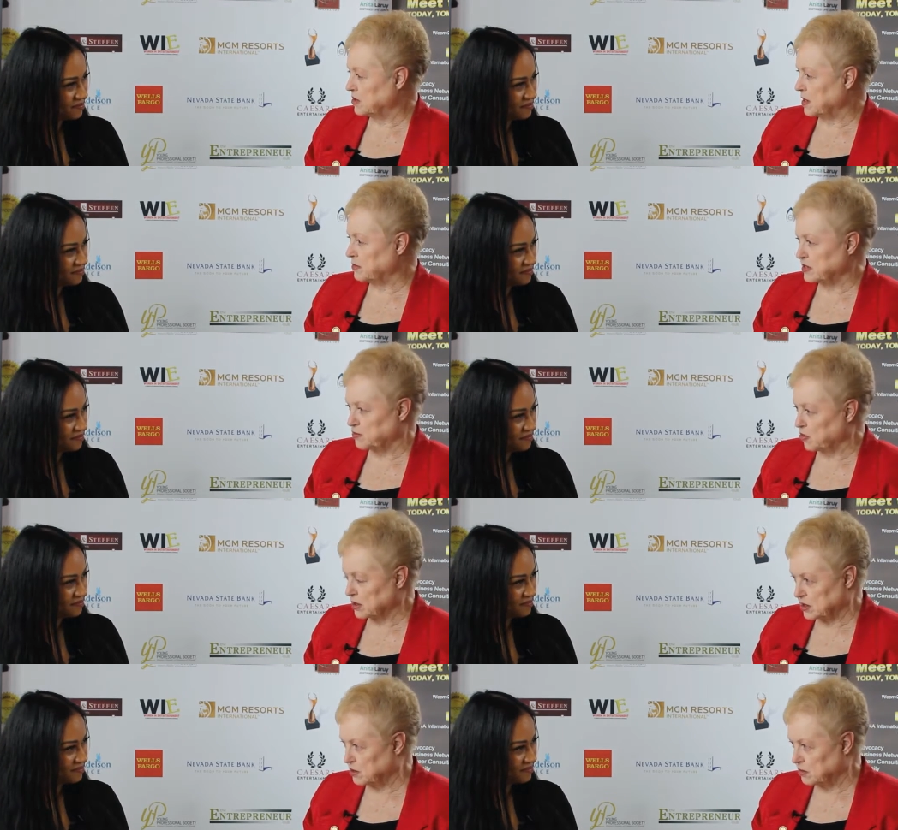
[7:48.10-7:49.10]
Speaker 1: what type of
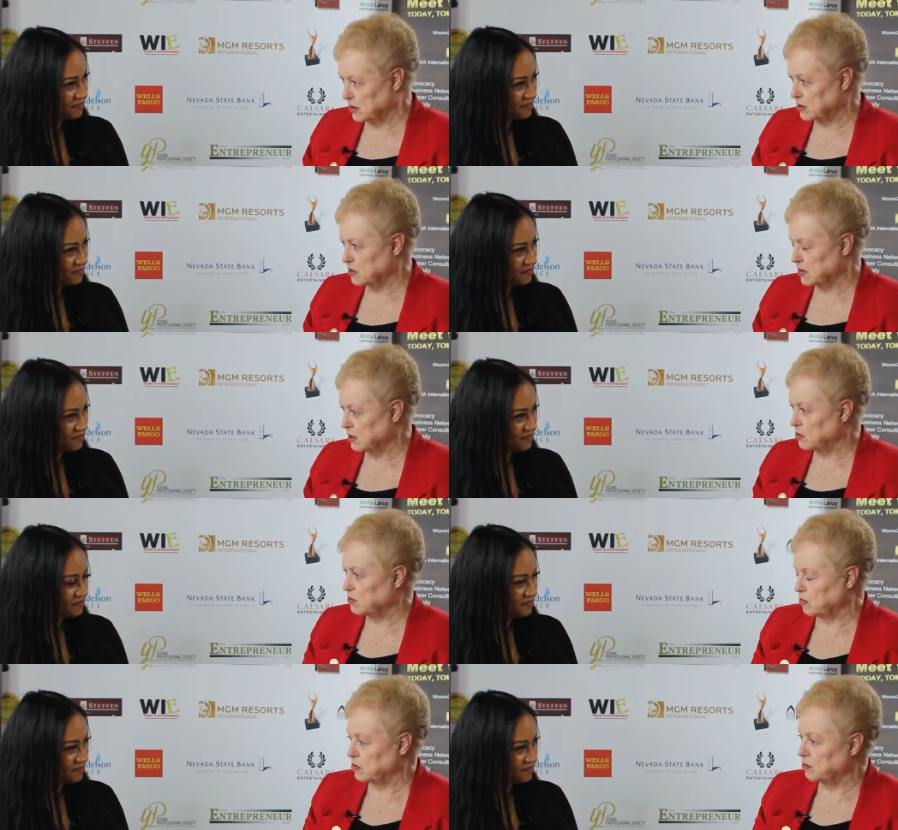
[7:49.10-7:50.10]
sports are you into that
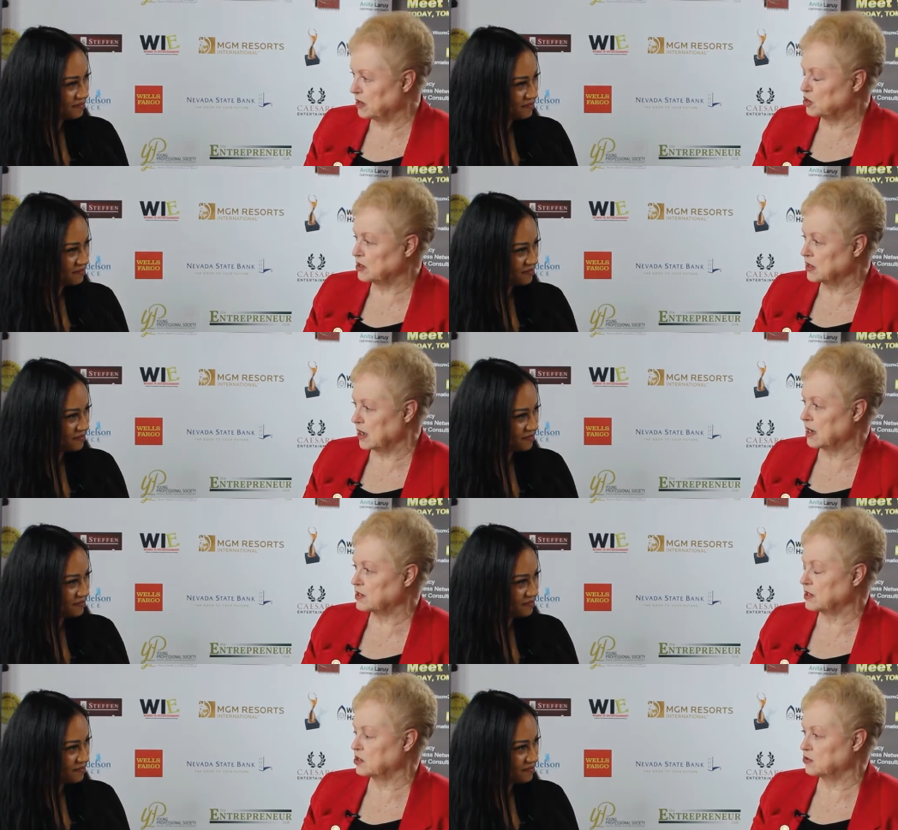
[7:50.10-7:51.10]
you, you mentioned to
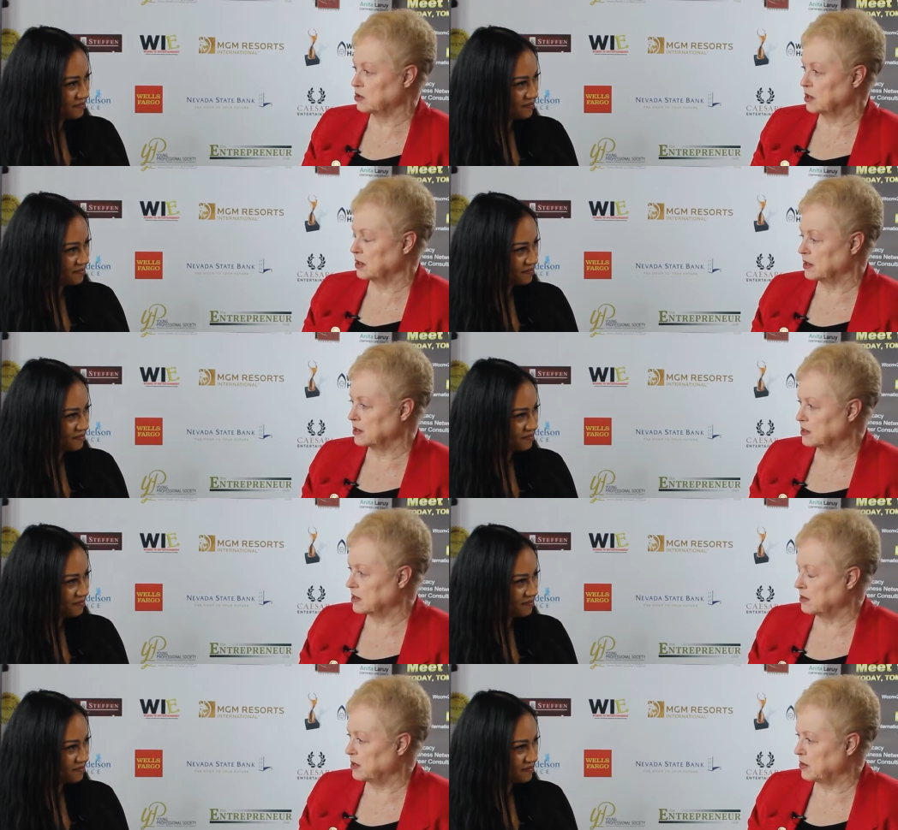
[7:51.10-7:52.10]
us that you were going to get
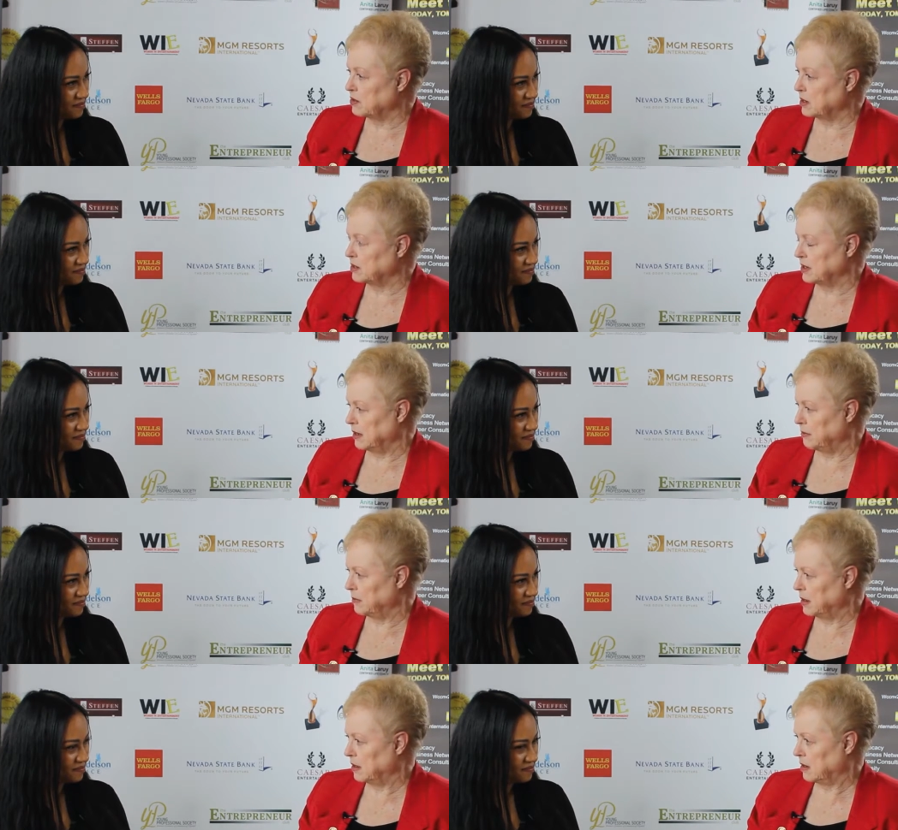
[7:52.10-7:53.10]
see about a
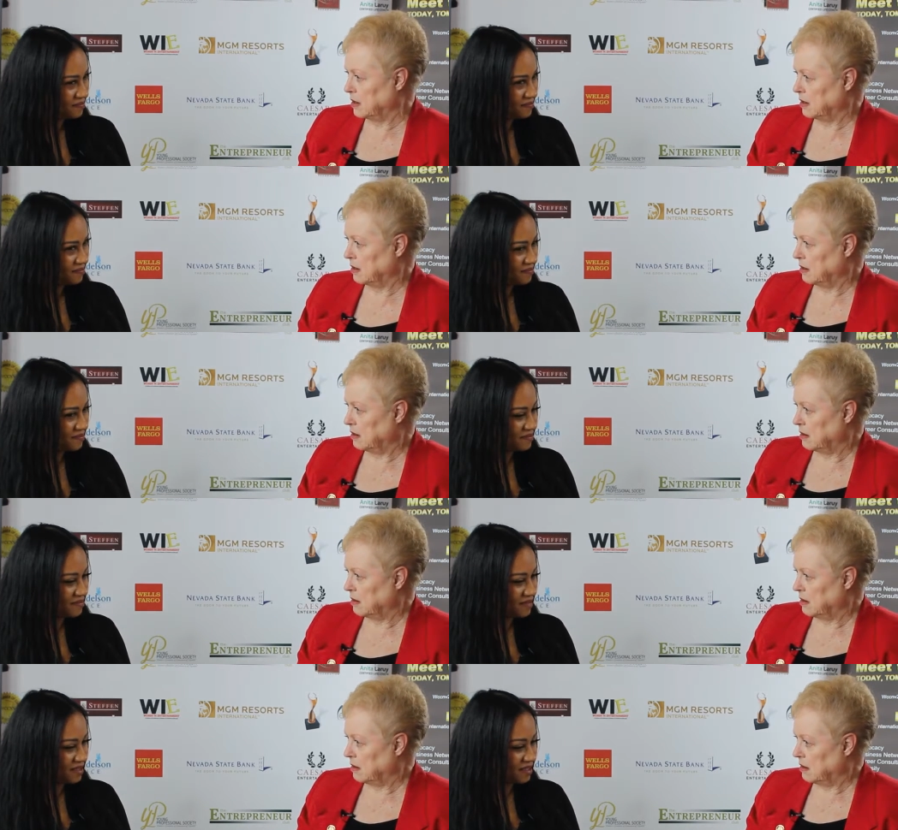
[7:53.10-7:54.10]
team.
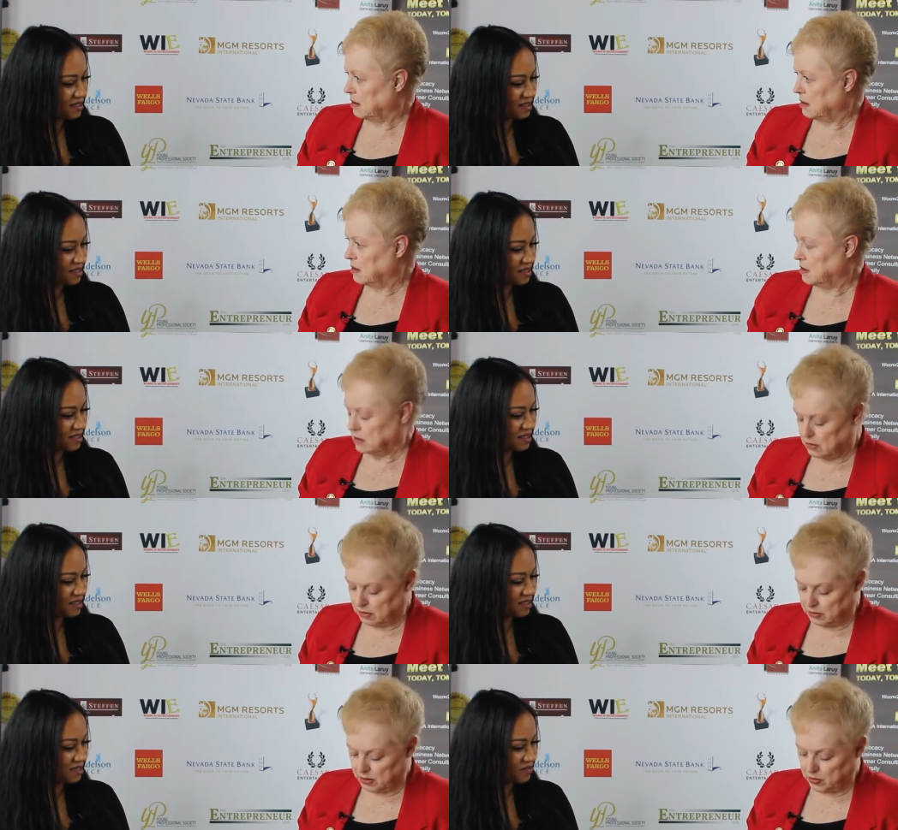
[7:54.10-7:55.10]
Mm.
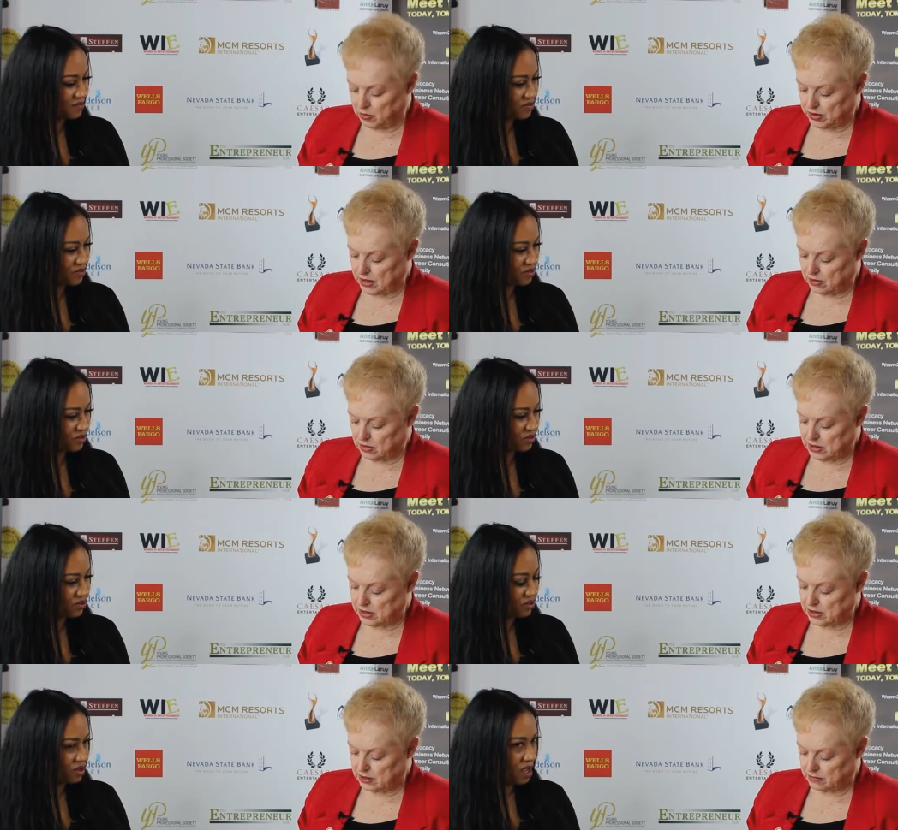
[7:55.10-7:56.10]
Do you remember what that
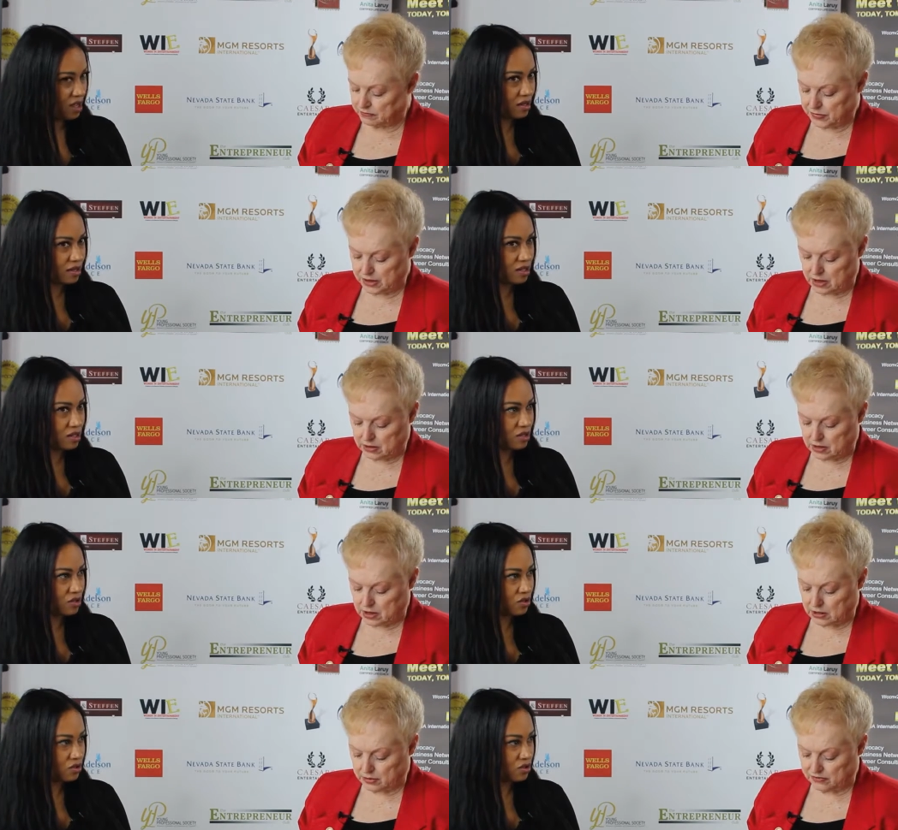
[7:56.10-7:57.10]
was? the uh,
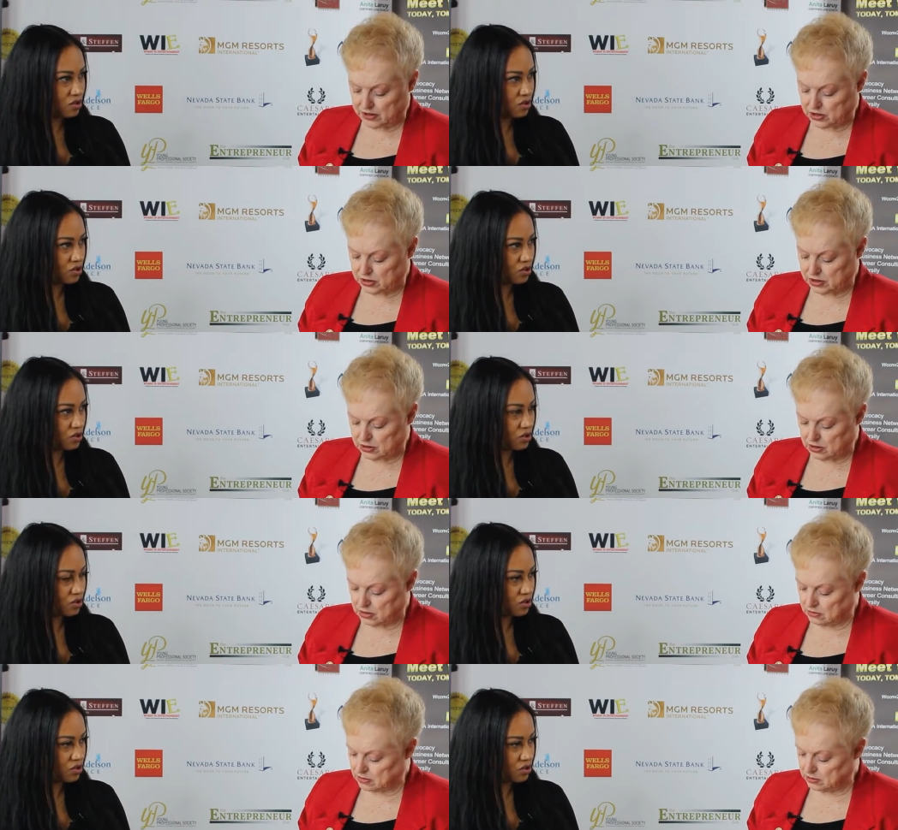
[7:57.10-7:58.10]
young professionals, uh,
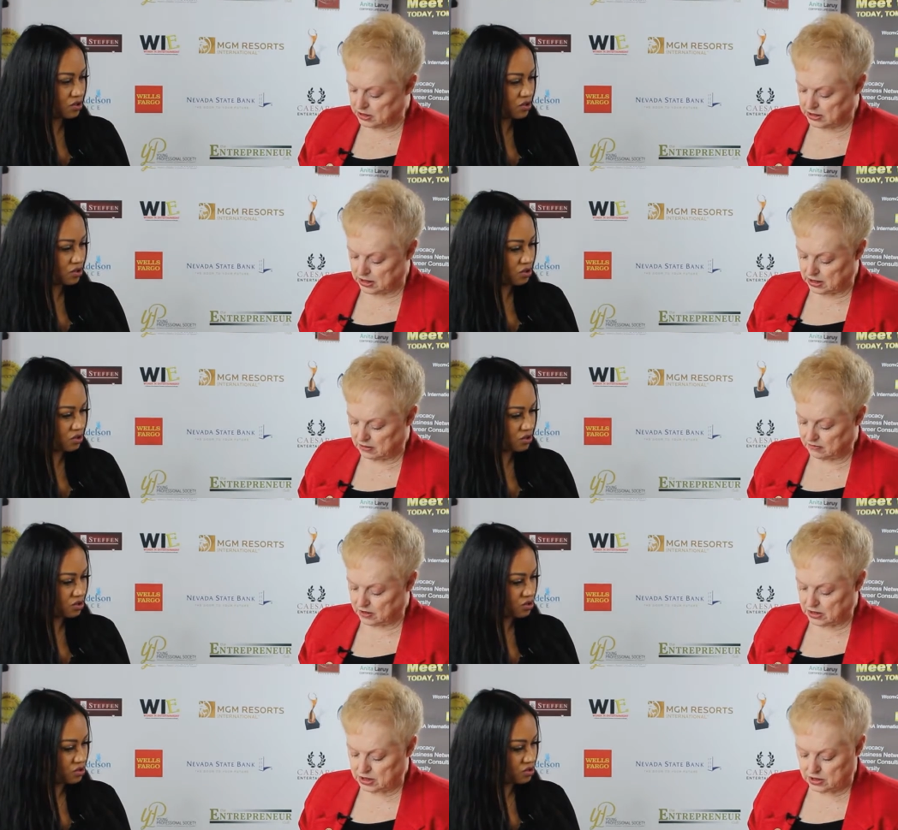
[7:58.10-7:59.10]
no, let me see,
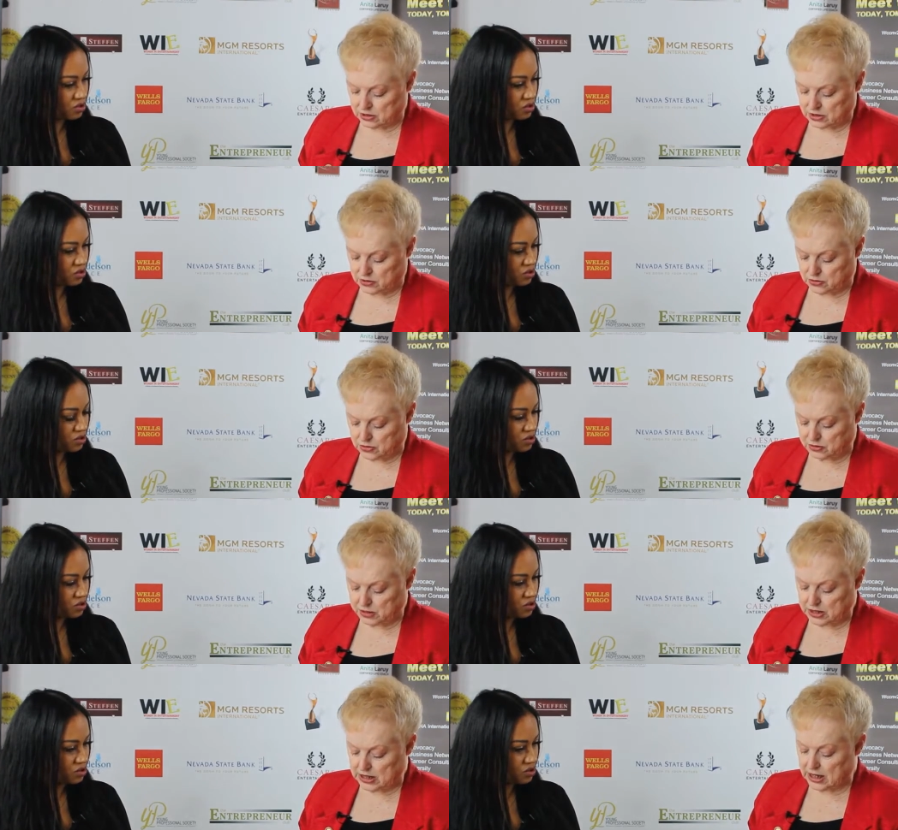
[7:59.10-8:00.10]
volunteer
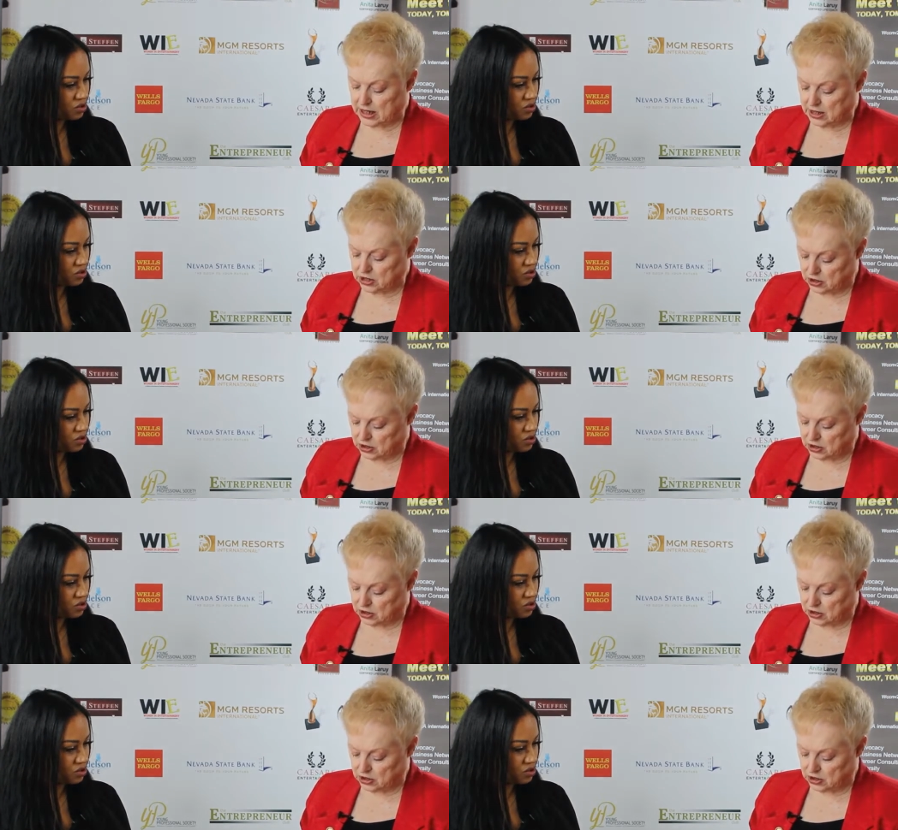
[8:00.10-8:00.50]
schools, PTA,